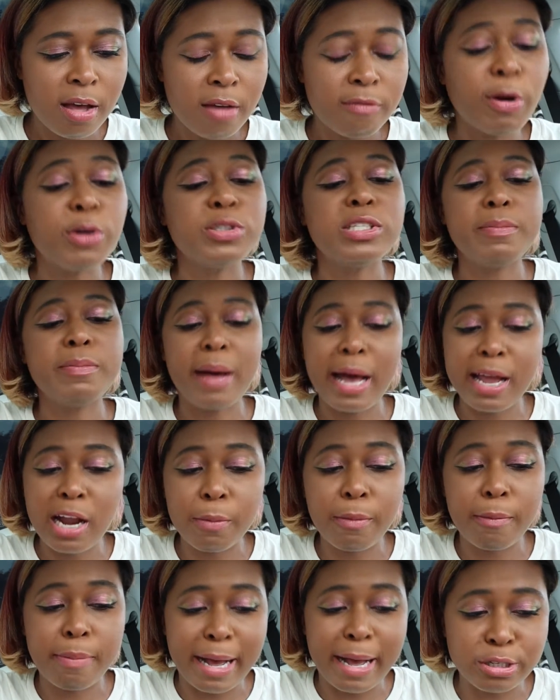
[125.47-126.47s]
Frozen
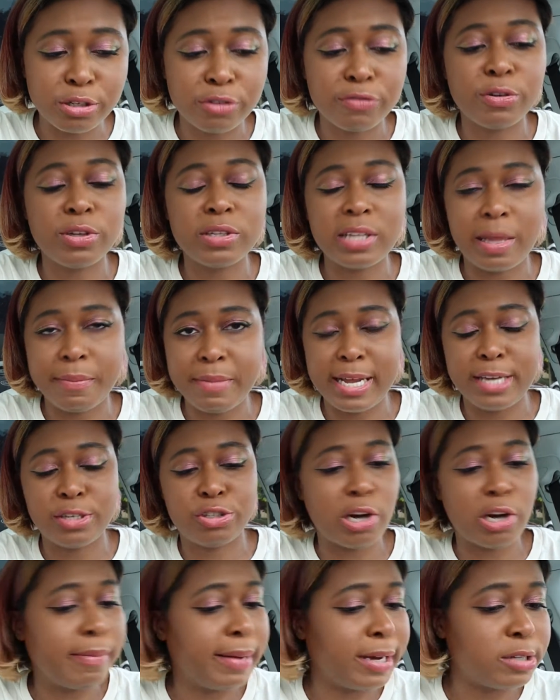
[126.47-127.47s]
pineapple passion fruit lemonade
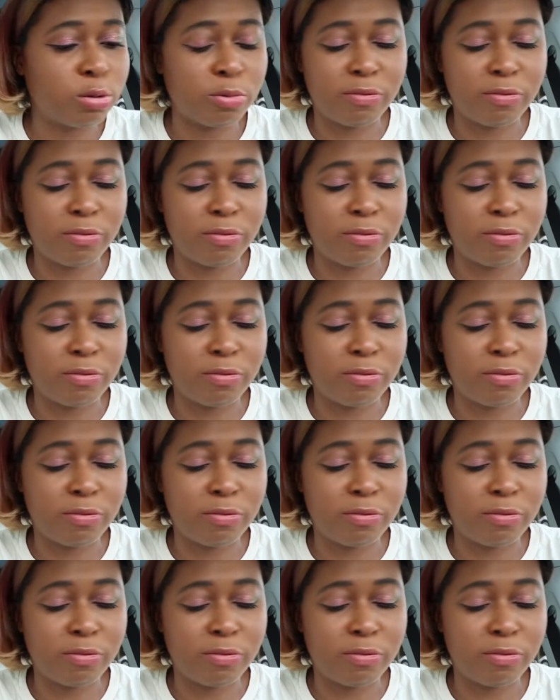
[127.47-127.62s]
Starbucks